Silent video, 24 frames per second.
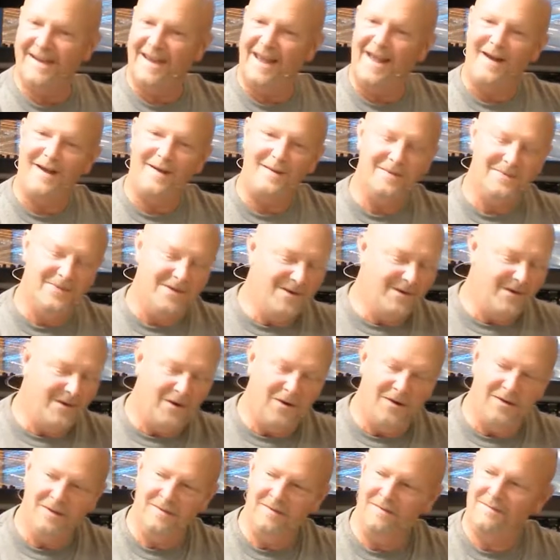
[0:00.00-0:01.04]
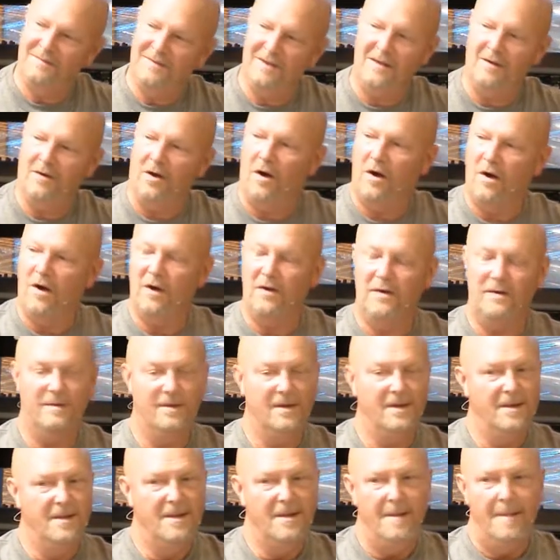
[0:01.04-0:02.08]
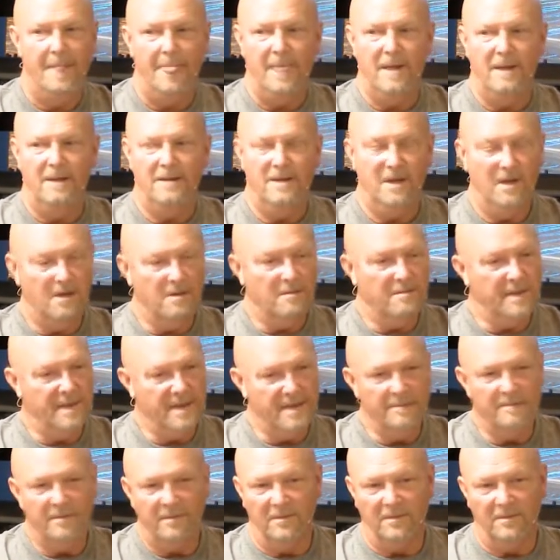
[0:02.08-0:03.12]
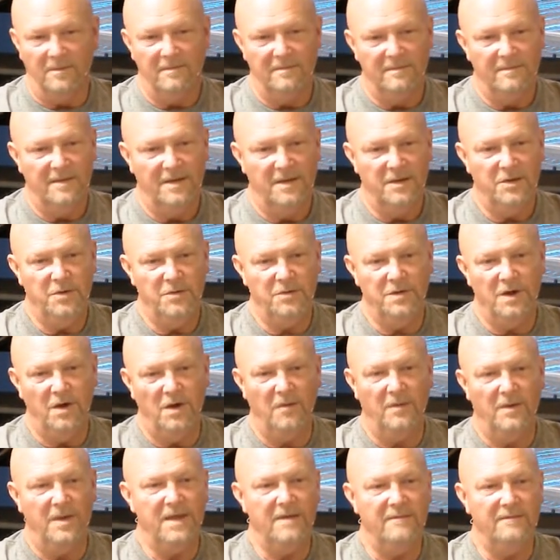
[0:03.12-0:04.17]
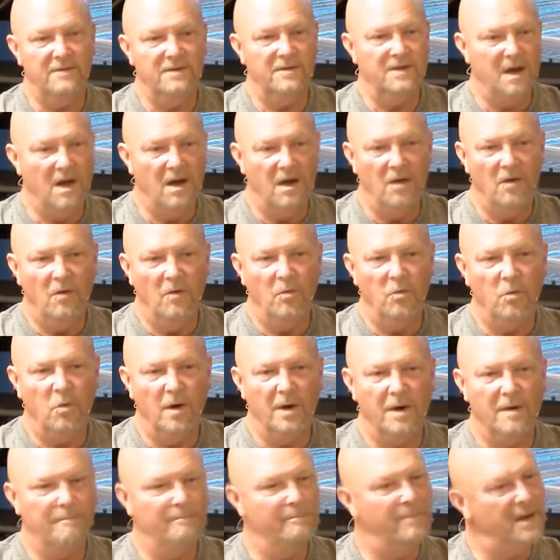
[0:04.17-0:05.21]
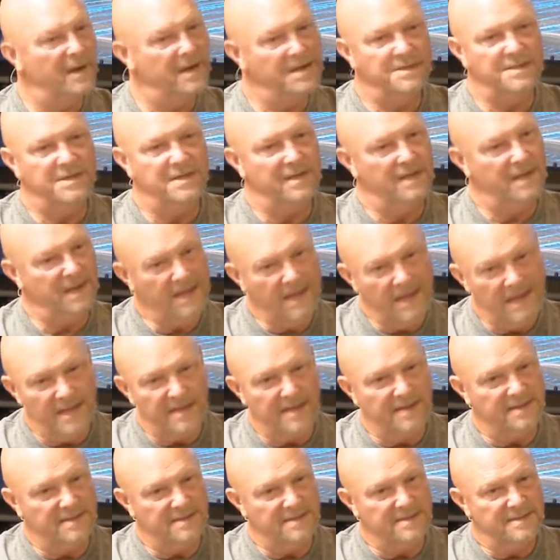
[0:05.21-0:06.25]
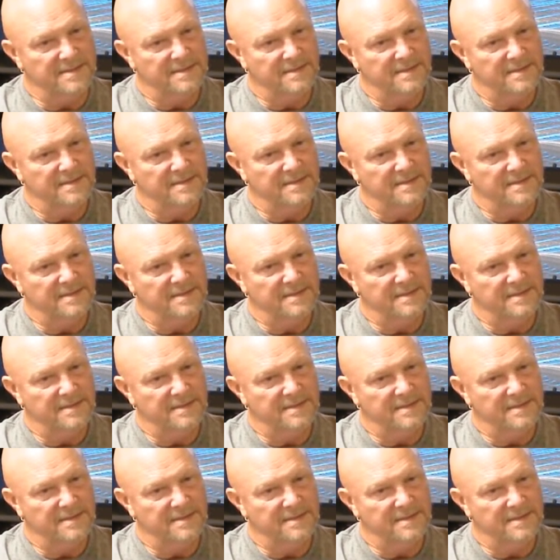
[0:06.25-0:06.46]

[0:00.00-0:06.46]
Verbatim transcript: now, there are, there are young people who don't even know what a budget is.